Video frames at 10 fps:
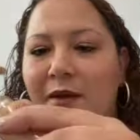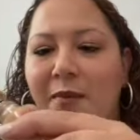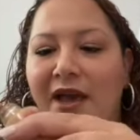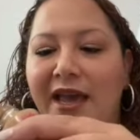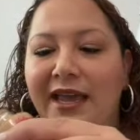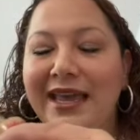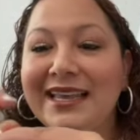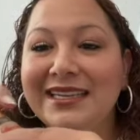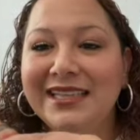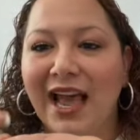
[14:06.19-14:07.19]
But it
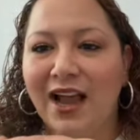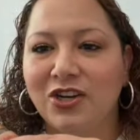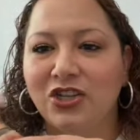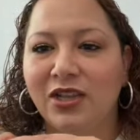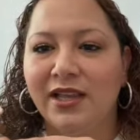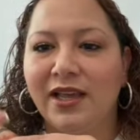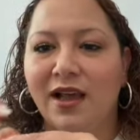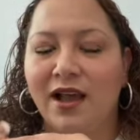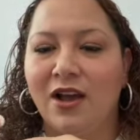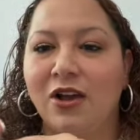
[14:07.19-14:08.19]
is actually
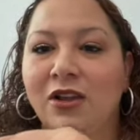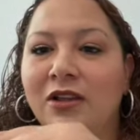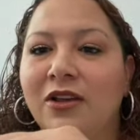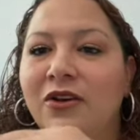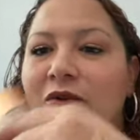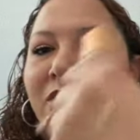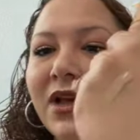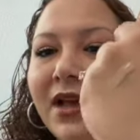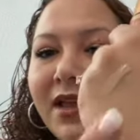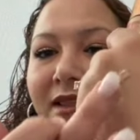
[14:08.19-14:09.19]
a glow,
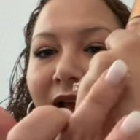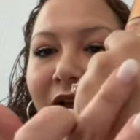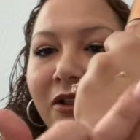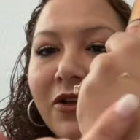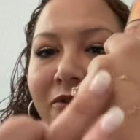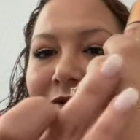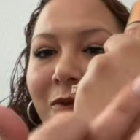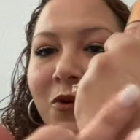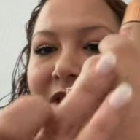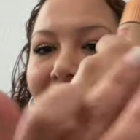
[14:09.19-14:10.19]
that glow from
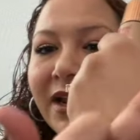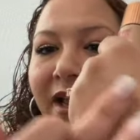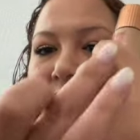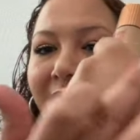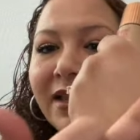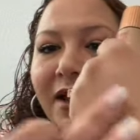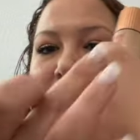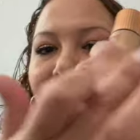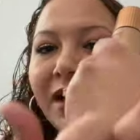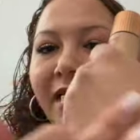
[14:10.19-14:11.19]
within again that
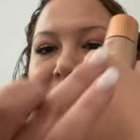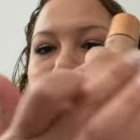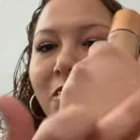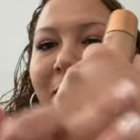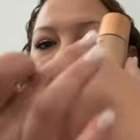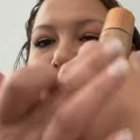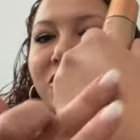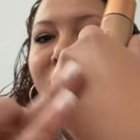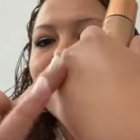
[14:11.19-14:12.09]
we like so much.